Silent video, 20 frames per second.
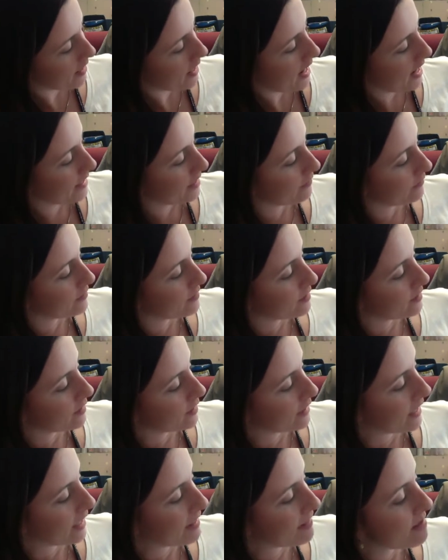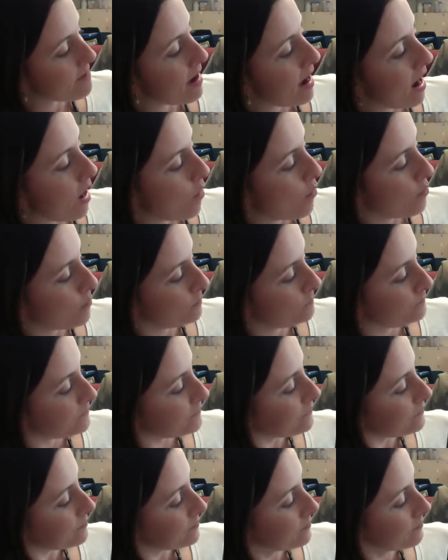kind of laid them out
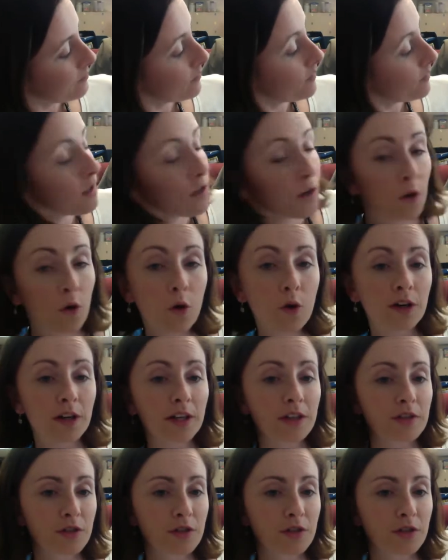according